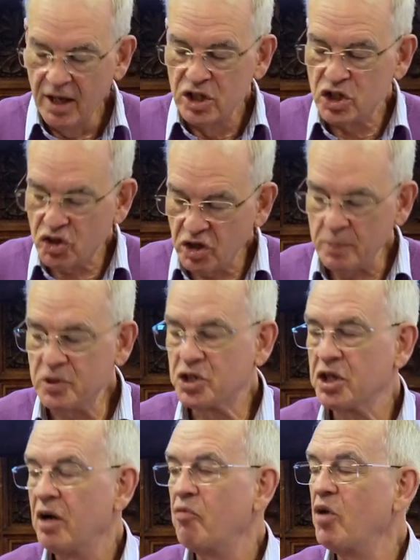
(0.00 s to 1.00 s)

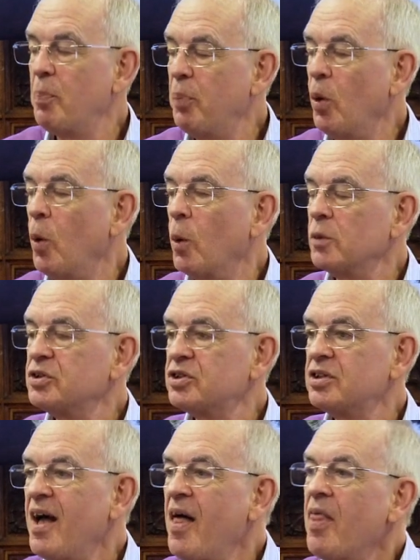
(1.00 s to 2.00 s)
Scripture reports